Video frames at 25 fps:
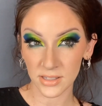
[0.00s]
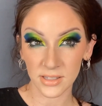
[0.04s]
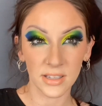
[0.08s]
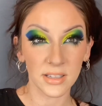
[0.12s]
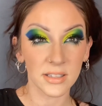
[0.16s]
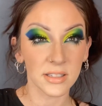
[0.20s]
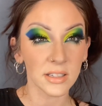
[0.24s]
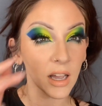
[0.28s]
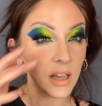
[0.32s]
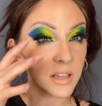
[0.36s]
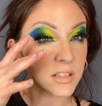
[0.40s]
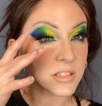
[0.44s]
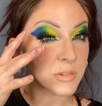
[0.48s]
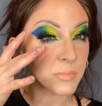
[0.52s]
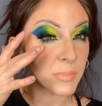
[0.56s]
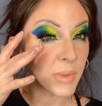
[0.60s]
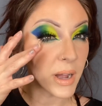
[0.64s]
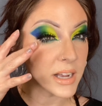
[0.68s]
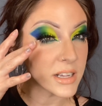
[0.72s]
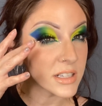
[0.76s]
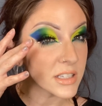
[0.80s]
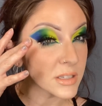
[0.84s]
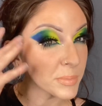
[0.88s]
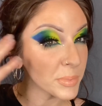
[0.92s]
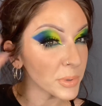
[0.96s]
as
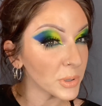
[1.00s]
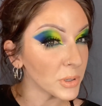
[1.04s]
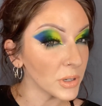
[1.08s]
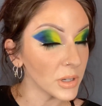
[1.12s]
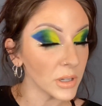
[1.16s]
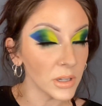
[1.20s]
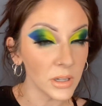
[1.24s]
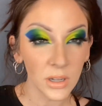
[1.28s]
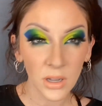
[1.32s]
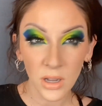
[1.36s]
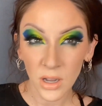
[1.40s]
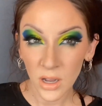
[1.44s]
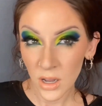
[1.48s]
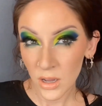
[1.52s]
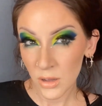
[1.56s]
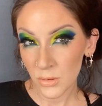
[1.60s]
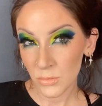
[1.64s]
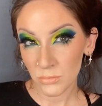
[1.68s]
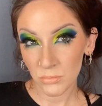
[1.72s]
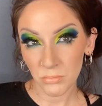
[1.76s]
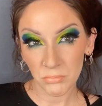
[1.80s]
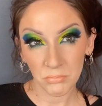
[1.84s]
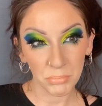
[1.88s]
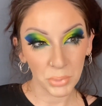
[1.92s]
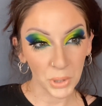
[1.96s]
customizable
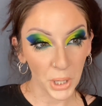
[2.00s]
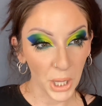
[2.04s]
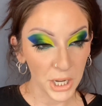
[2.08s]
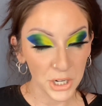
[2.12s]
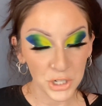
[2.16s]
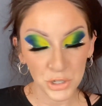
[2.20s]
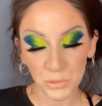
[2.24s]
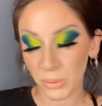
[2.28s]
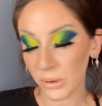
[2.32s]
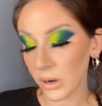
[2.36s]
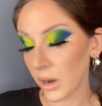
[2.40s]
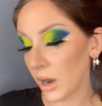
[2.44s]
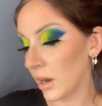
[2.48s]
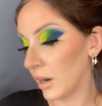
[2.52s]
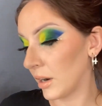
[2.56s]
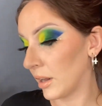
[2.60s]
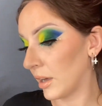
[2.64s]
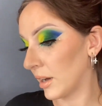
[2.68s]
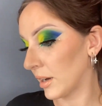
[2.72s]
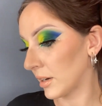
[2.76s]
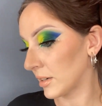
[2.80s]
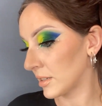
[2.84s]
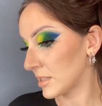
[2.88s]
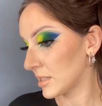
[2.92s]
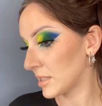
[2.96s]
blush
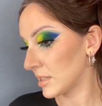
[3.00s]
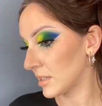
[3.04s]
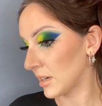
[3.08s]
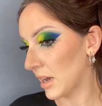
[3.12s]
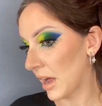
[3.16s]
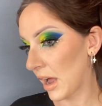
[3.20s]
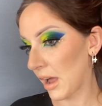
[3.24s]
product,